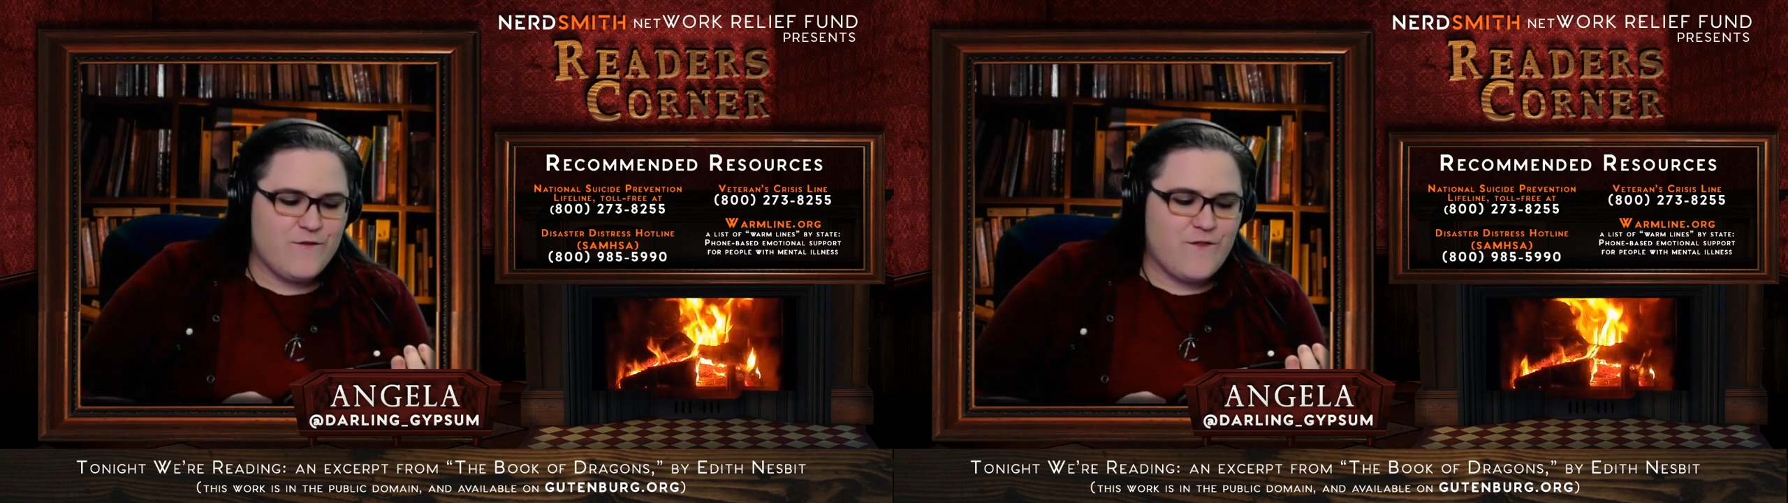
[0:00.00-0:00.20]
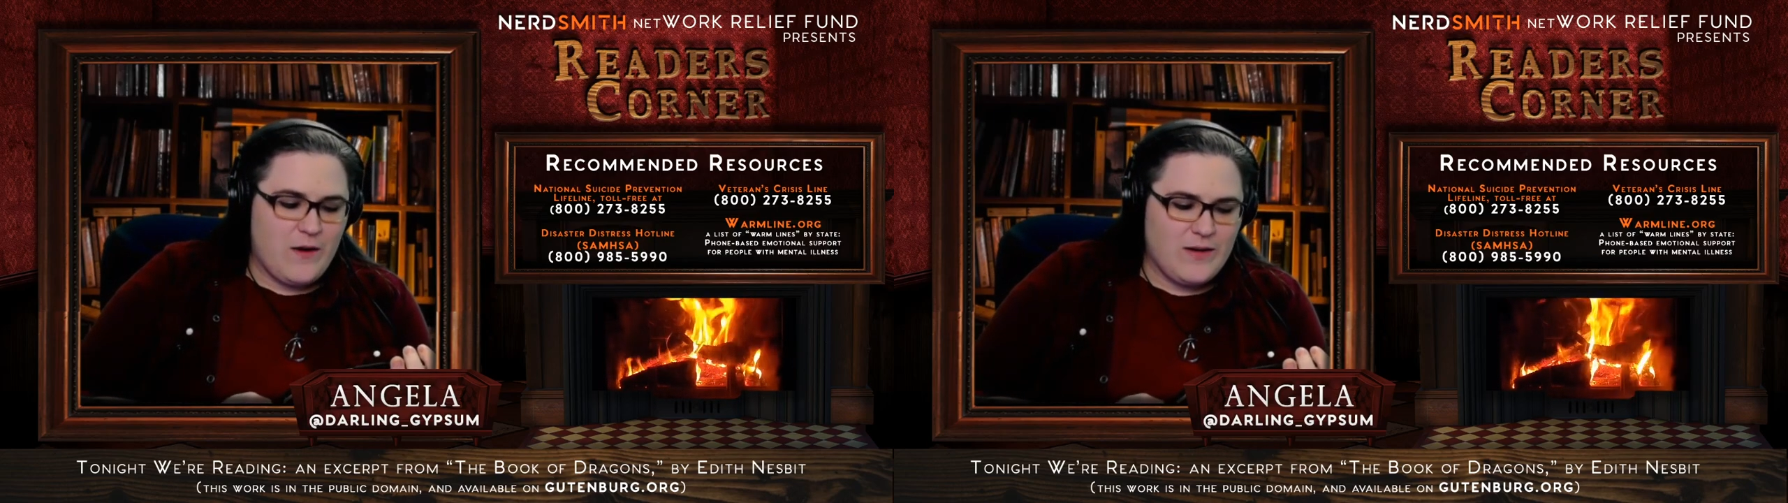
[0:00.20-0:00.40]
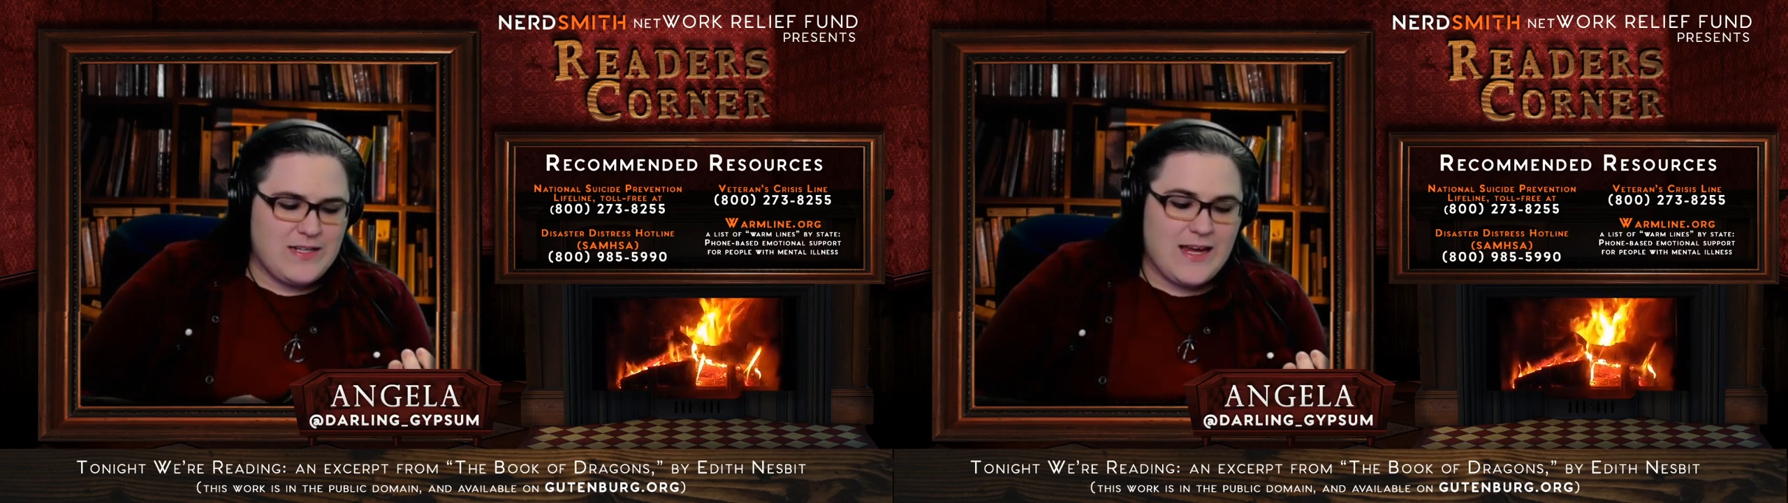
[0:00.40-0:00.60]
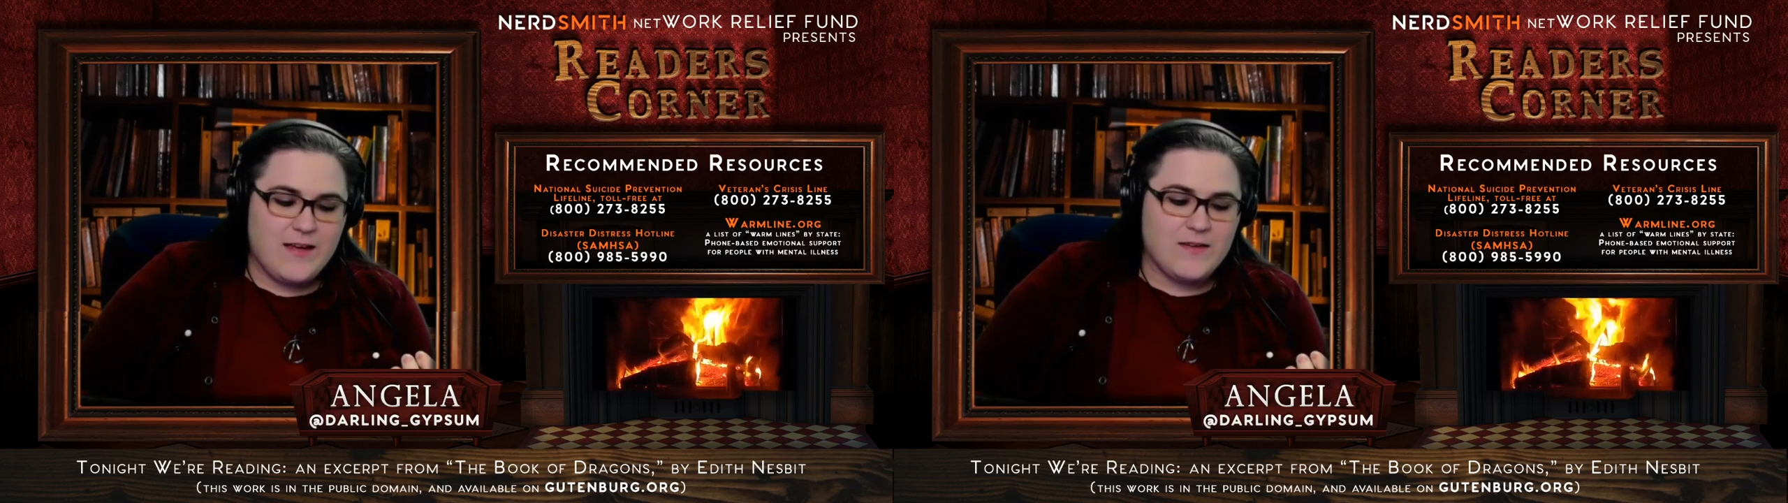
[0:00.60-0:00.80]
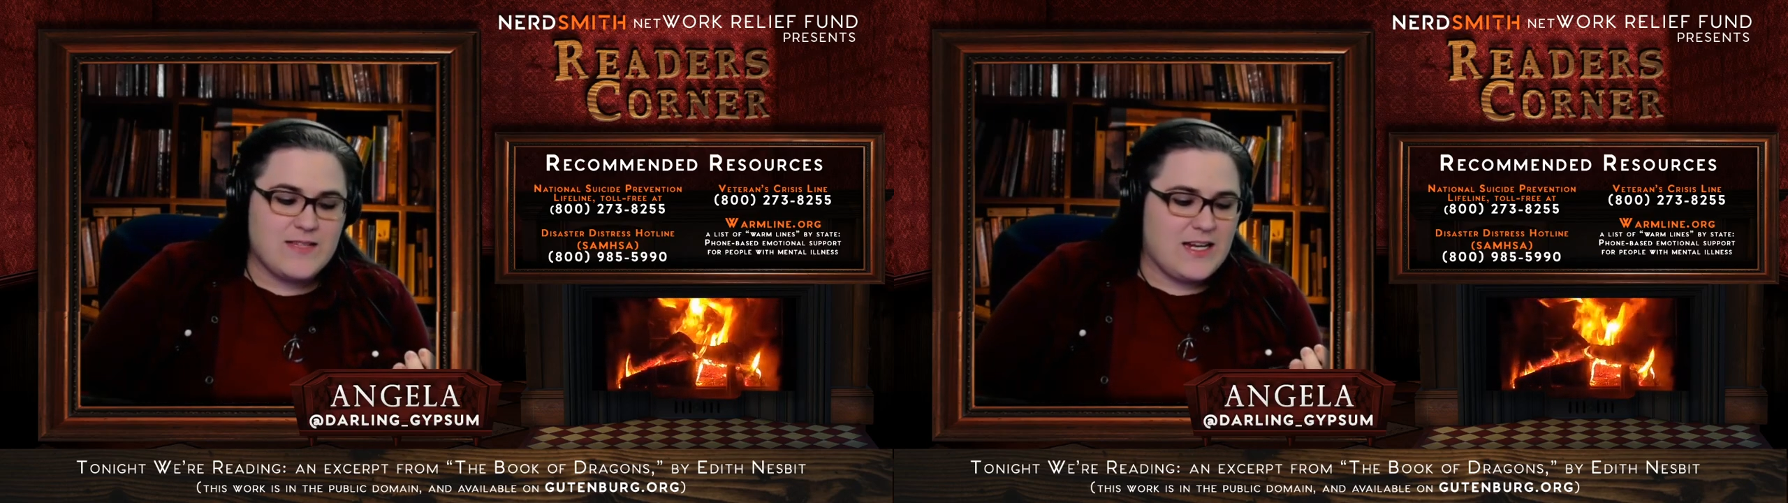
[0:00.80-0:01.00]
fairy
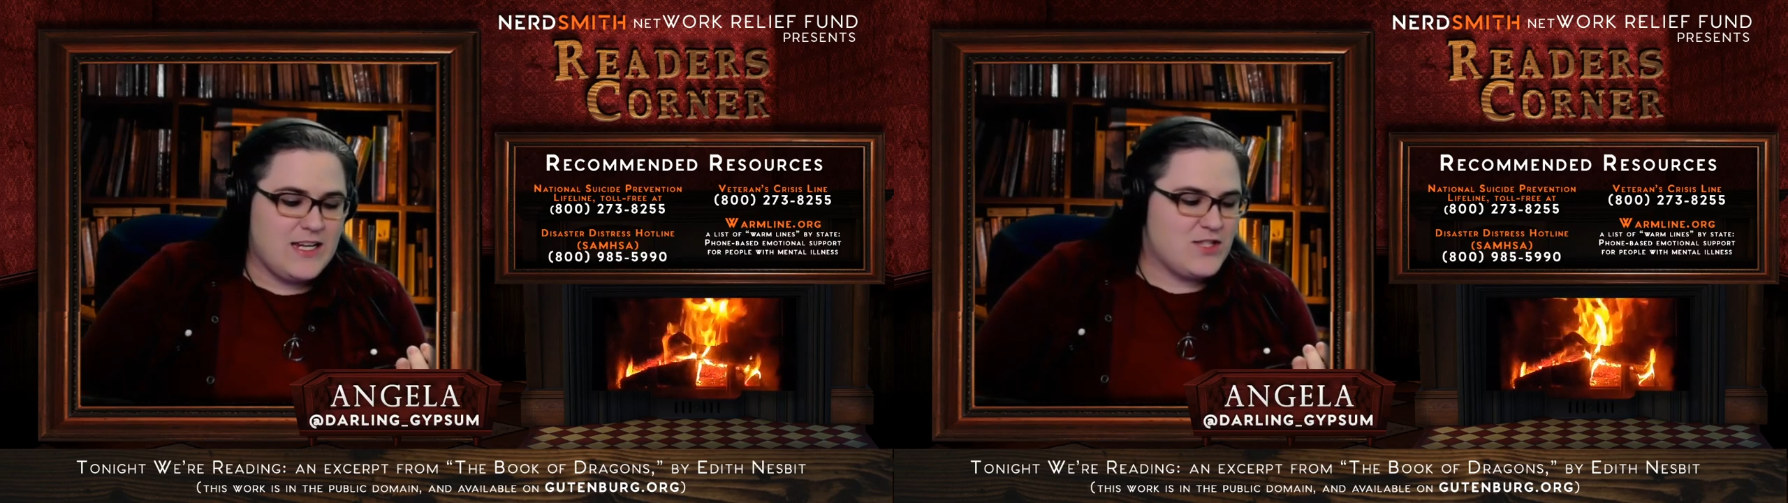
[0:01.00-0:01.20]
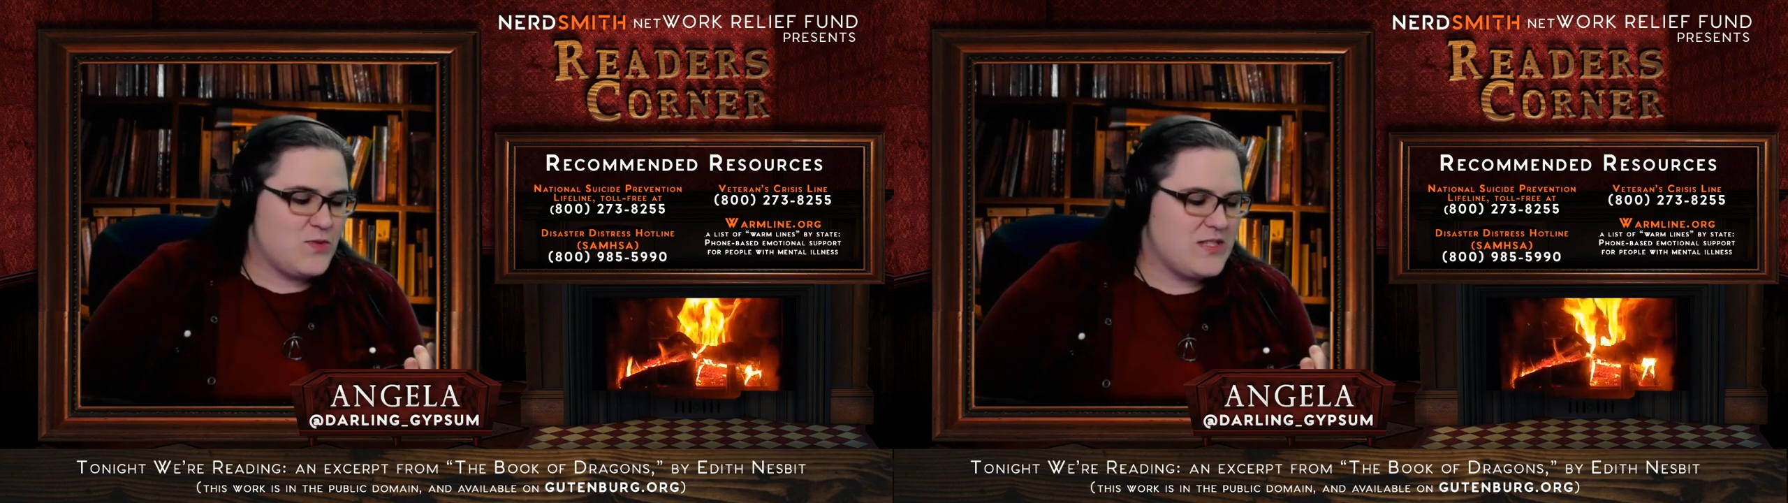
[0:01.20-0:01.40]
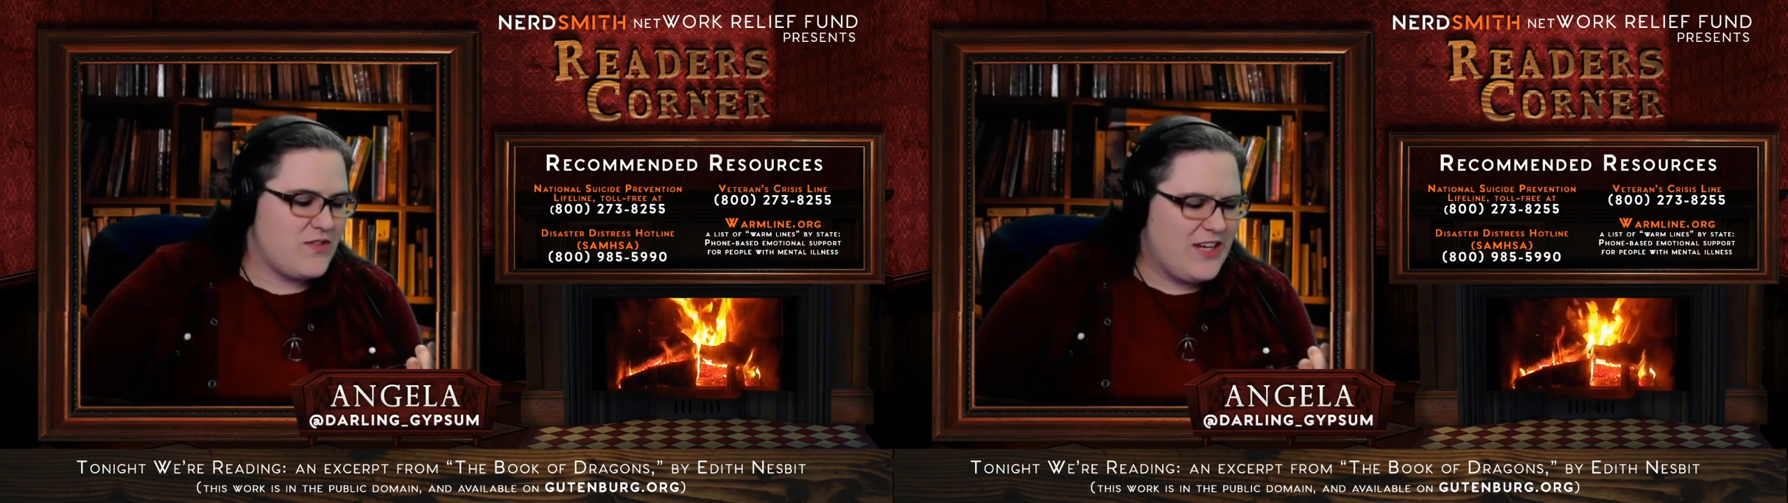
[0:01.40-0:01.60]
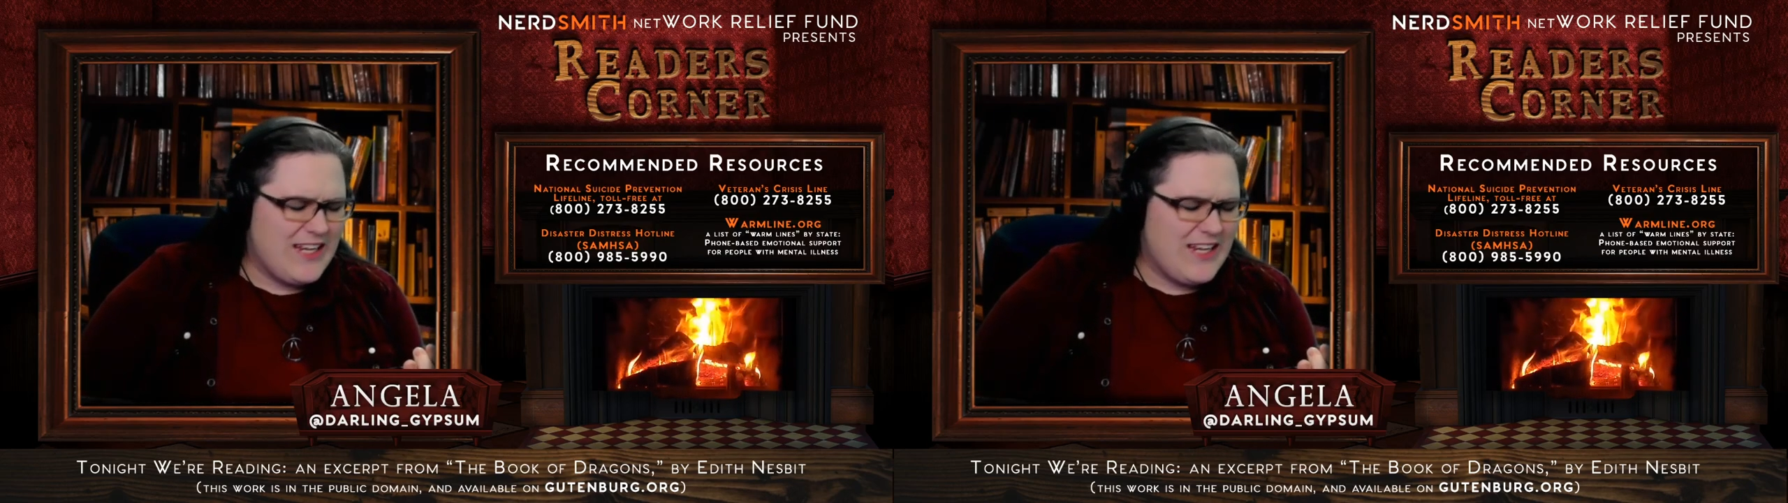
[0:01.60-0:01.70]
tales and histories of